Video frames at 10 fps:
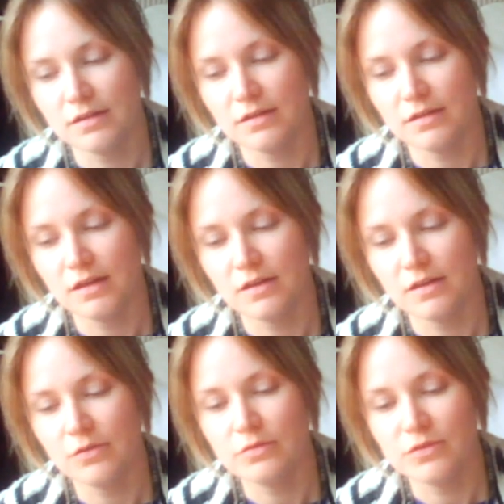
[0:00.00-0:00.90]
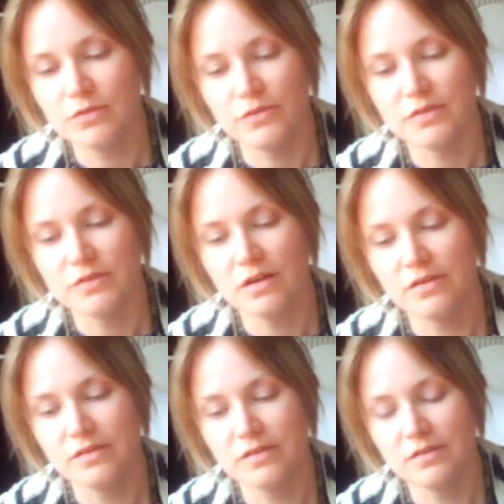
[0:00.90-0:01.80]
it all sort of starts
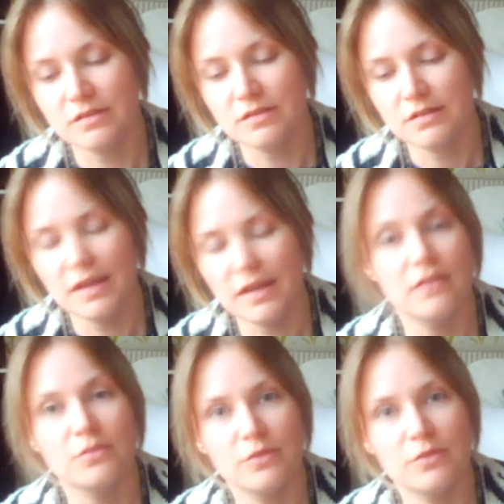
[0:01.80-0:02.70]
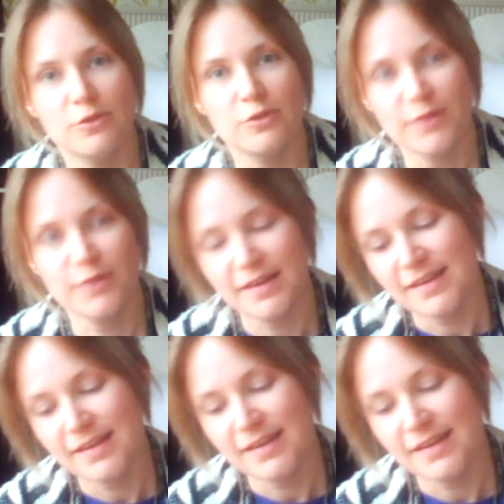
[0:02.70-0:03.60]
and ends with you.
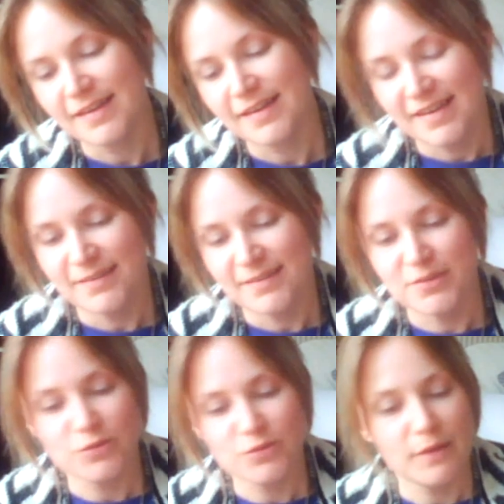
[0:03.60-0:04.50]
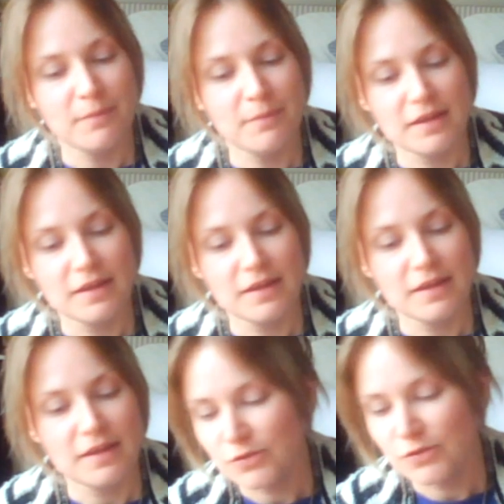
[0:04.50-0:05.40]
So I picked
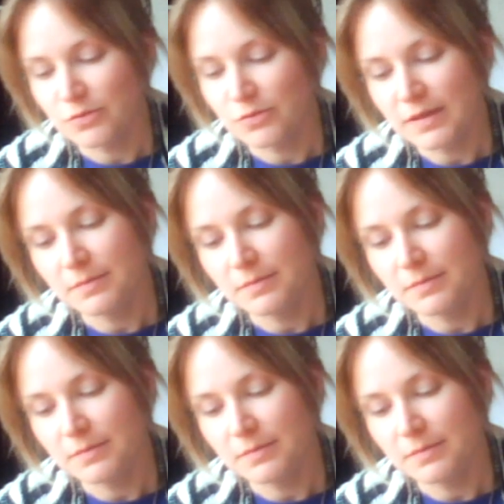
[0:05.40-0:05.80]
two wee